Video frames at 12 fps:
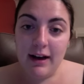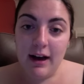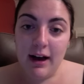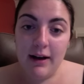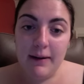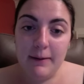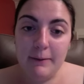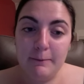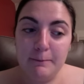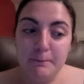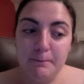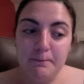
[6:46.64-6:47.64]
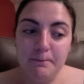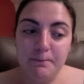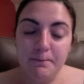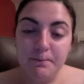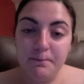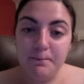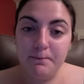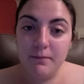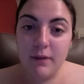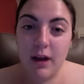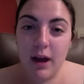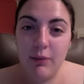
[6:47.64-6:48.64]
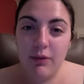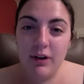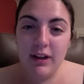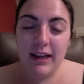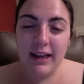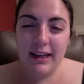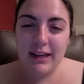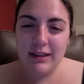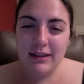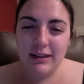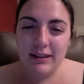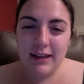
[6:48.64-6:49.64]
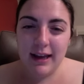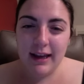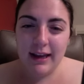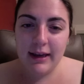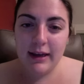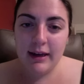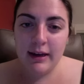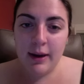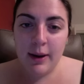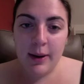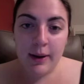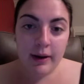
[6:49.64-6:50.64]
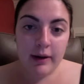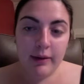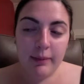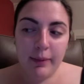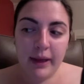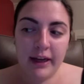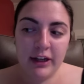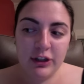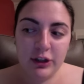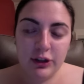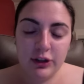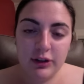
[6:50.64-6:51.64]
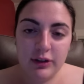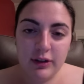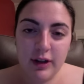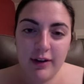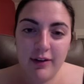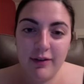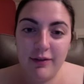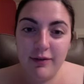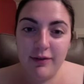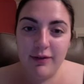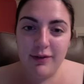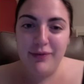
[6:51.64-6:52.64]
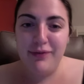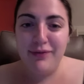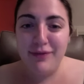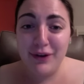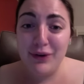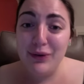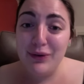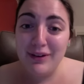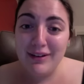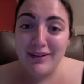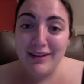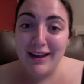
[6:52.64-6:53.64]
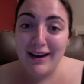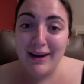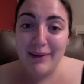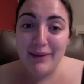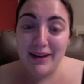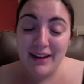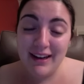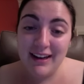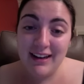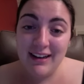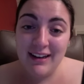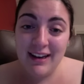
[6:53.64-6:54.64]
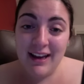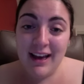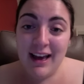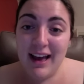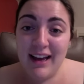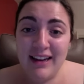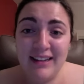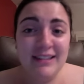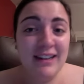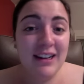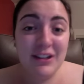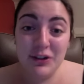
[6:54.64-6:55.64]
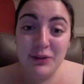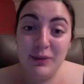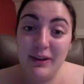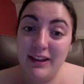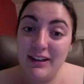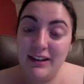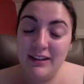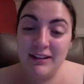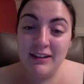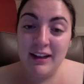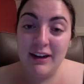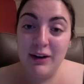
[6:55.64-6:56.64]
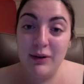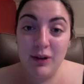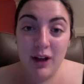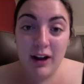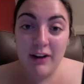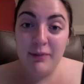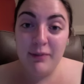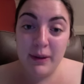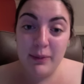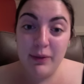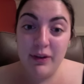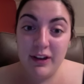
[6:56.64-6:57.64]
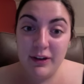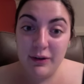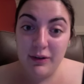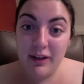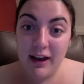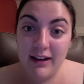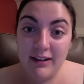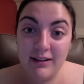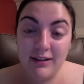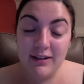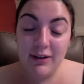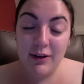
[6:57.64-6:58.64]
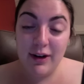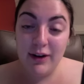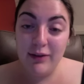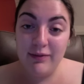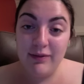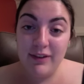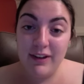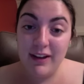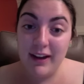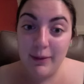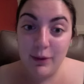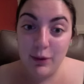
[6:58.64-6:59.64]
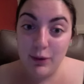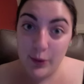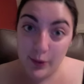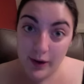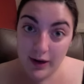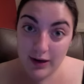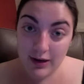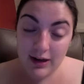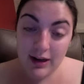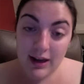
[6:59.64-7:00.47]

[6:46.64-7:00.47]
I'm really into taking pictures of food that I'm eating, and it's not just me that does this. I know a lot of people that do that, so I don't feel like I'm the only one.